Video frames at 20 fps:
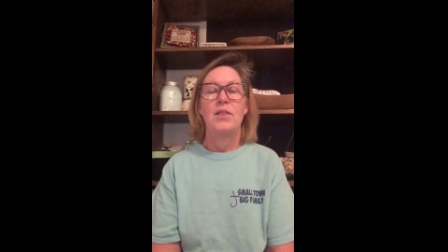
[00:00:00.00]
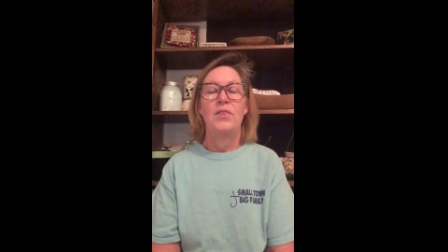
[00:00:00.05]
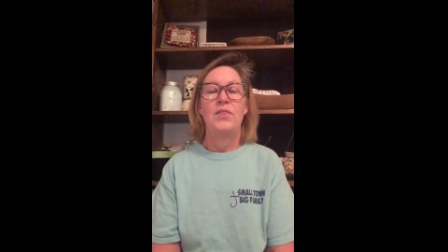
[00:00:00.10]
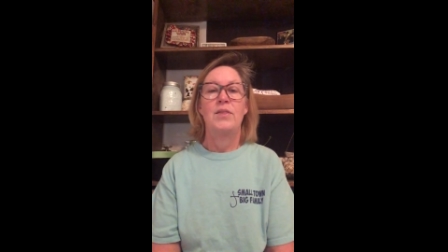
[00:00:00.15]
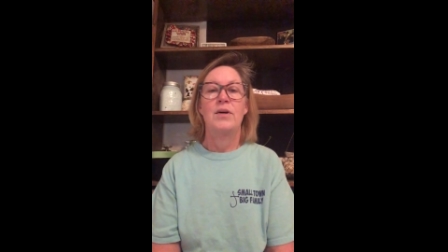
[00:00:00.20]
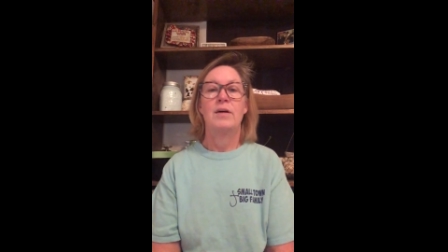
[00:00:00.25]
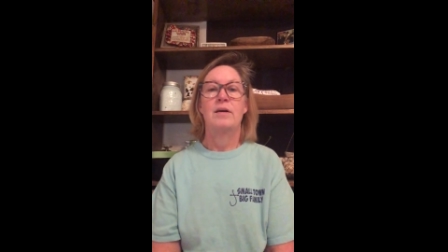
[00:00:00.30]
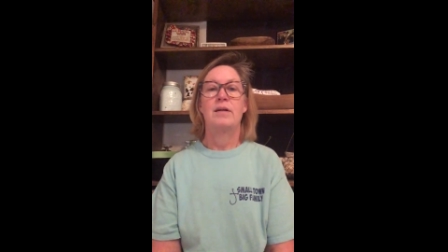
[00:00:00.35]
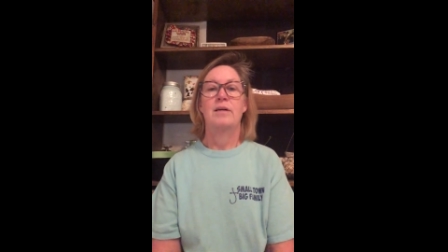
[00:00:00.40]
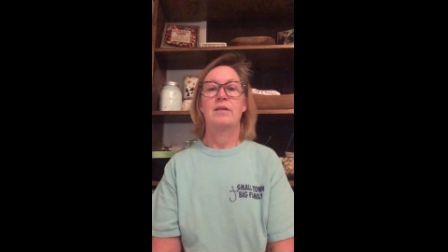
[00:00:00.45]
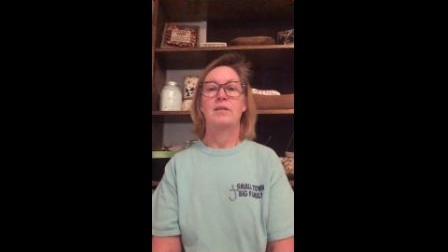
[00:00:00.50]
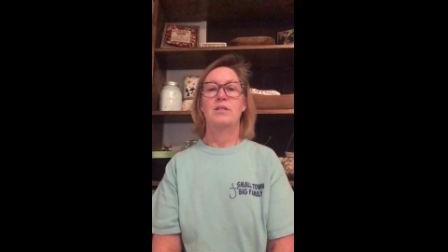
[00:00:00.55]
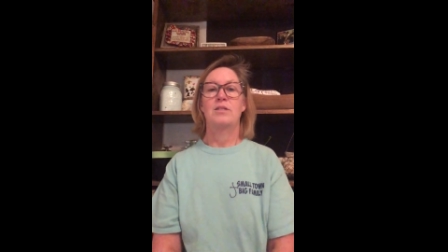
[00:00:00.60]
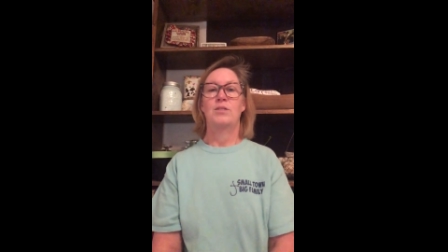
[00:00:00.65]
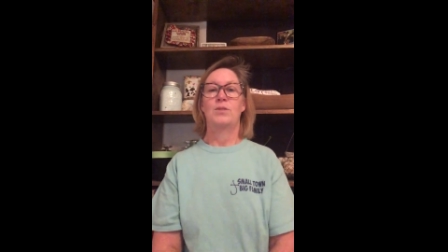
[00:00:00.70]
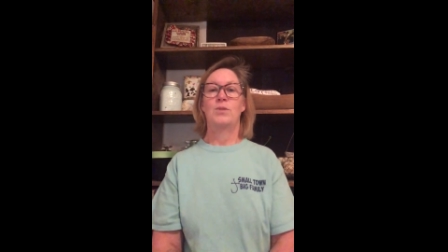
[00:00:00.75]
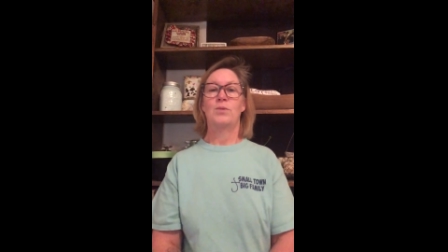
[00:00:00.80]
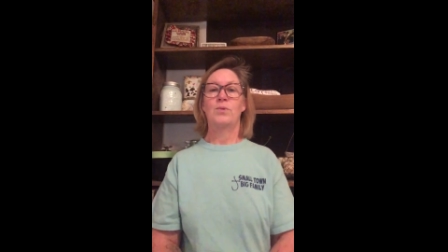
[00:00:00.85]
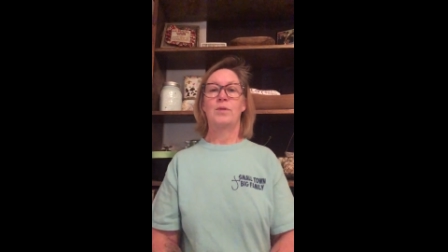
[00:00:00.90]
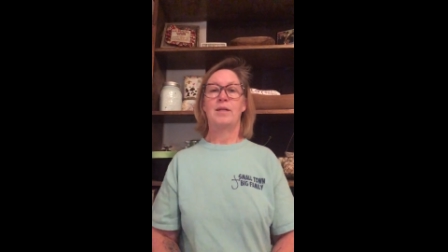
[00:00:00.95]
The
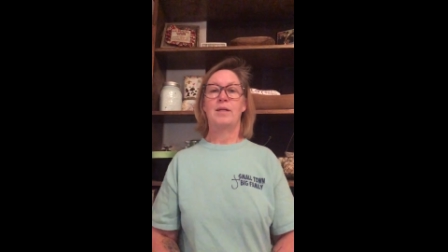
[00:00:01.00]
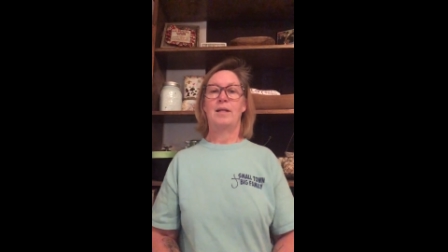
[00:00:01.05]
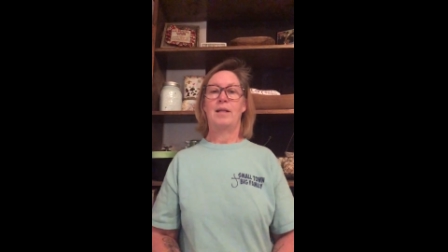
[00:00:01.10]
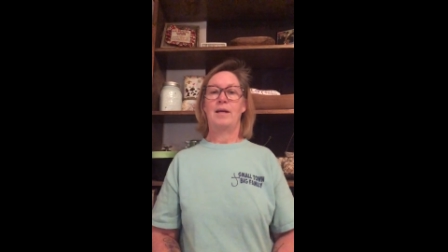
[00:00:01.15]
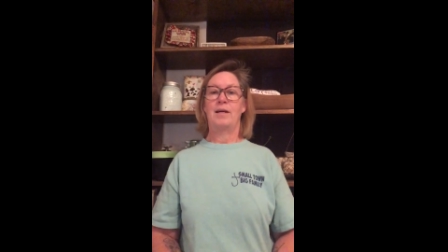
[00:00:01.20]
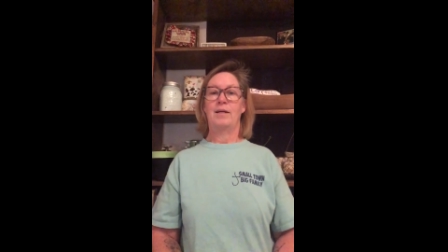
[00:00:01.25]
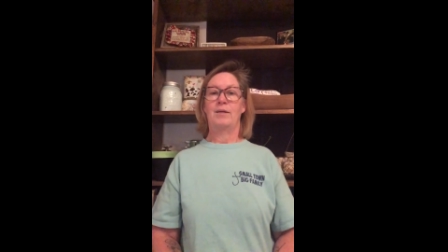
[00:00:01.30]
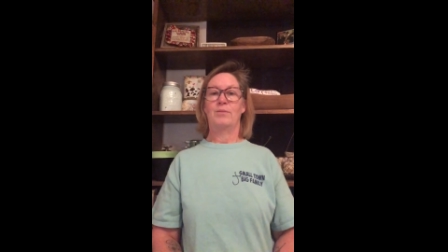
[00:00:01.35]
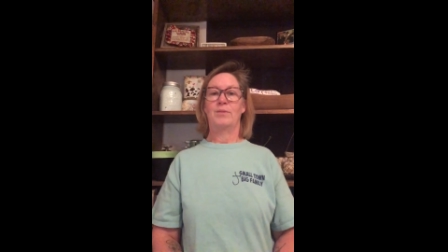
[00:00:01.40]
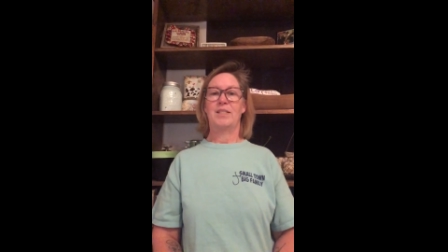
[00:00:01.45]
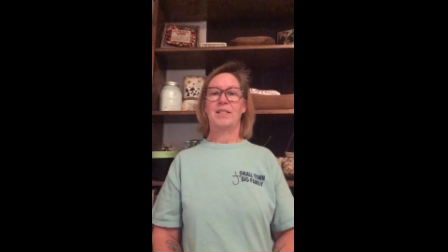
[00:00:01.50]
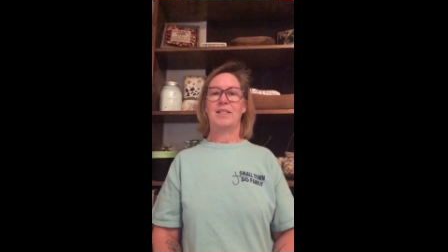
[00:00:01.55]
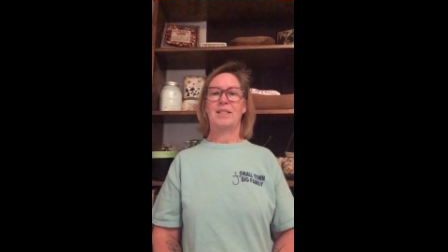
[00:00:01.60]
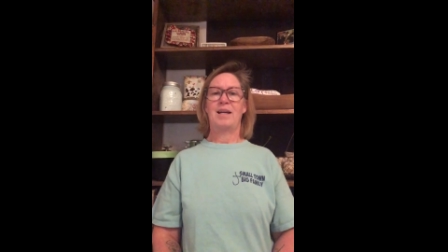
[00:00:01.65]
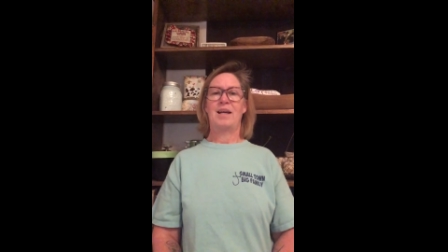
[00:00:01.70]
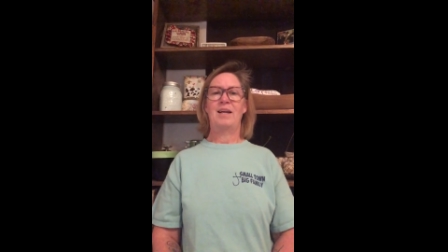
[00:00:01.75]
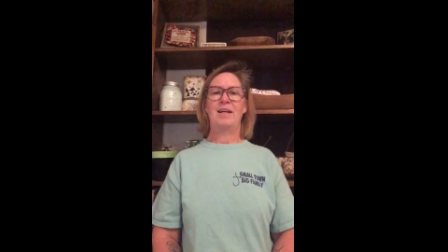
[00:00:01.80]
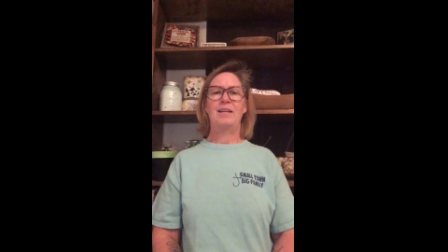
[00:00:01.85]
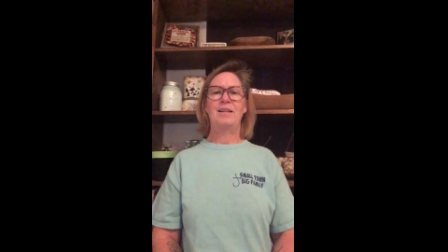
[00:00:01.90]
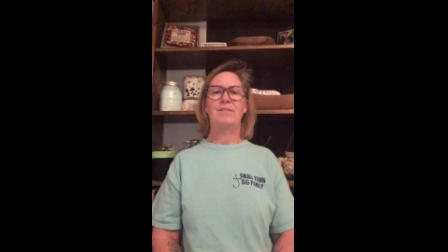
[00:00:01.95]
storyline was
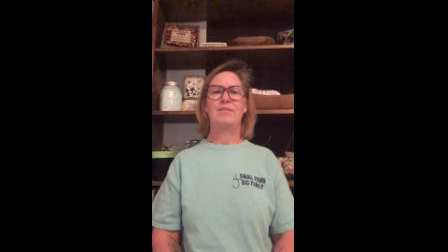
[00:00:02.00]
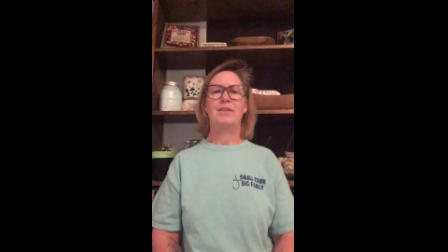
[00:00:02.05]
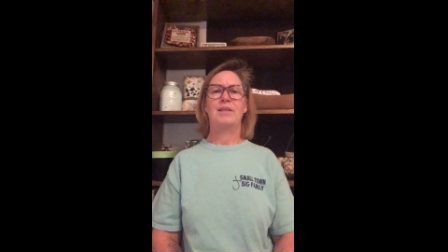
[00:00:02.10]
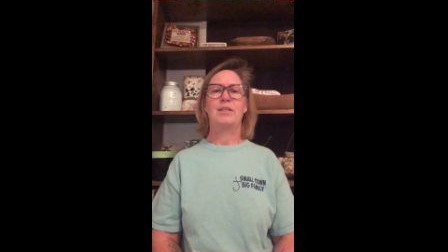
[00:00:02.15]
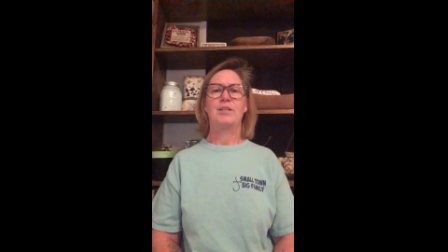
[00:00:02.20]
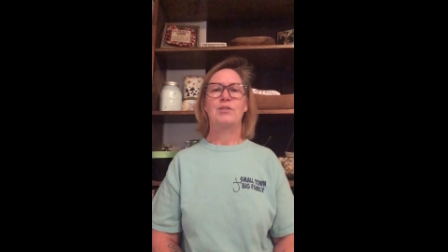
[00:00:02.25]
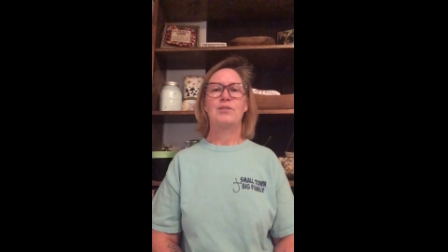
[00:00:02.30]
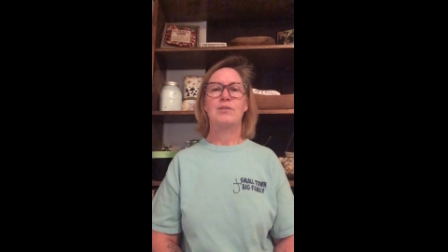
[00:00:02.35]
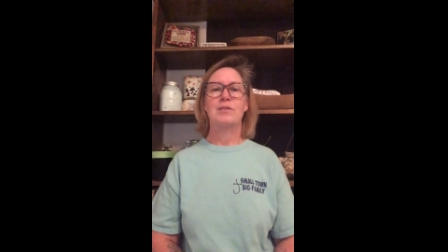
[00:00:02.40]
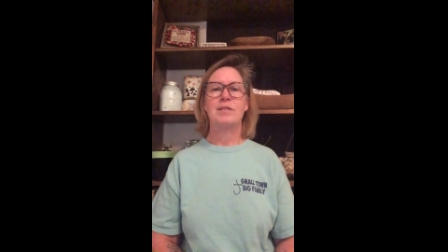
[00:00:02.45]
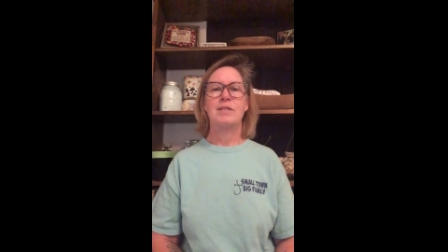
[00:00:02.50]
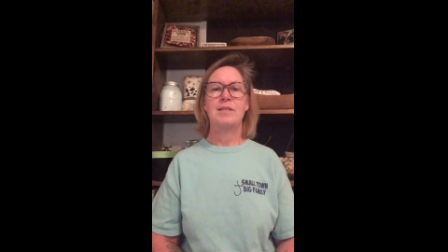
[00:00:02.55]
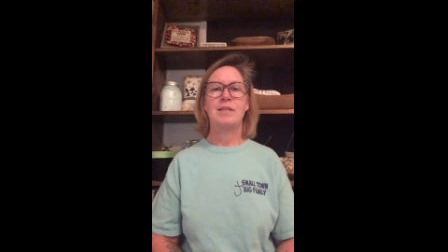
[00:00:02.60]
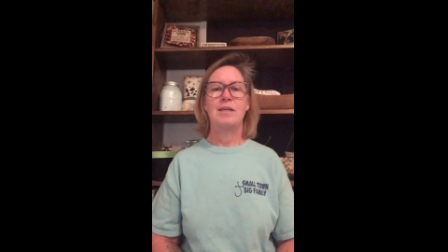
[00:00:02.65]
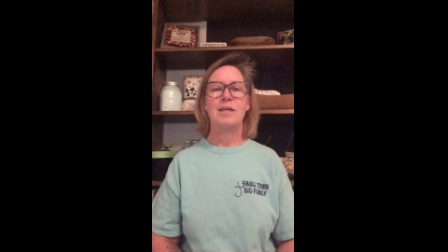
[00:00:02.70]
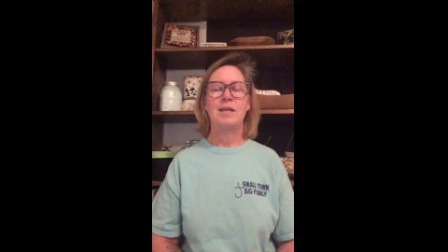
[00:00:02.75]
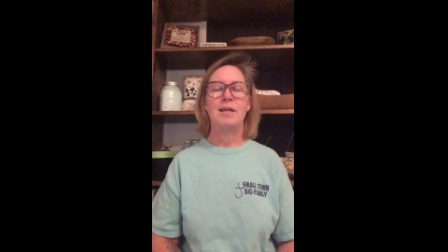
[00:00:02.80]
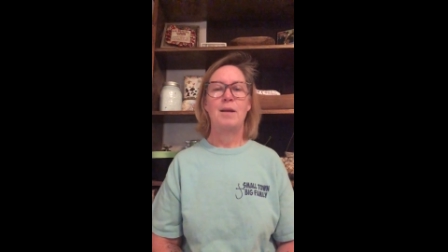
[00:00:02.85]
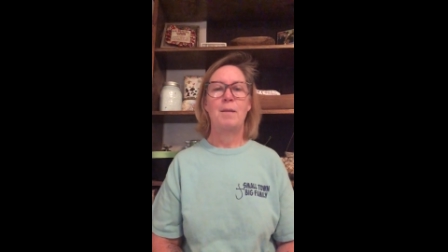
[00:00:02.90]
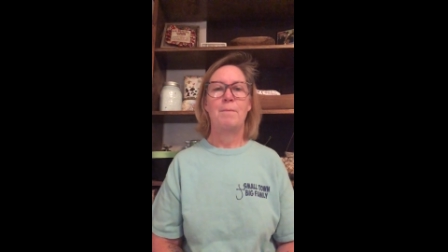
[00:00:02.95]
kind of
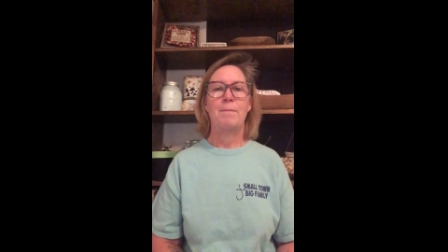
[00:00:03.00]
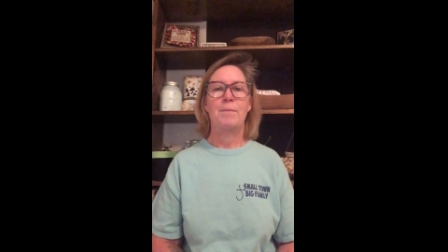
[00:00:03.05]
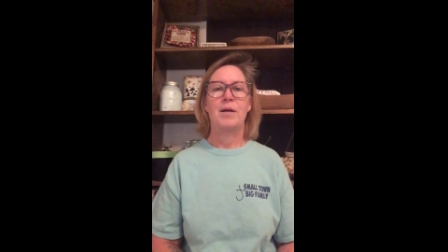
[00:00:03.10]
interesting,